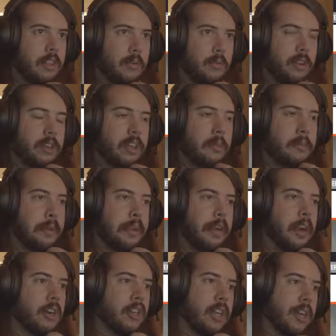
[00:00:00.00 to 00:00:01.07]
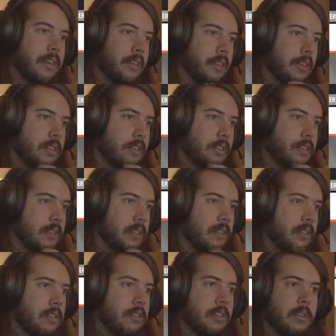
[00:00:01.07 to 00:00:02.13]
weekly PR challenges.
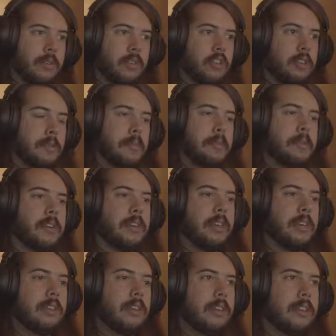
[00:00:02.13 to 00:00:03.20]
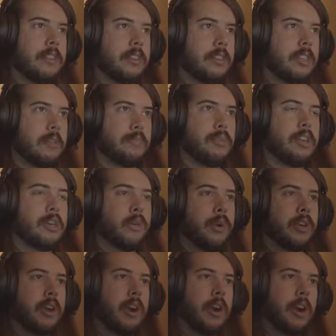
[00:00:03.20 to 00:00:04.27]
So this should be pretty easy. And this is a pretty
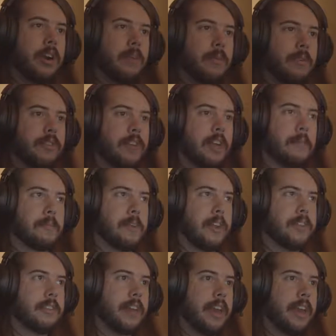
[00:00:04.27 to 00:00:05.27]
quick car with the upgrades I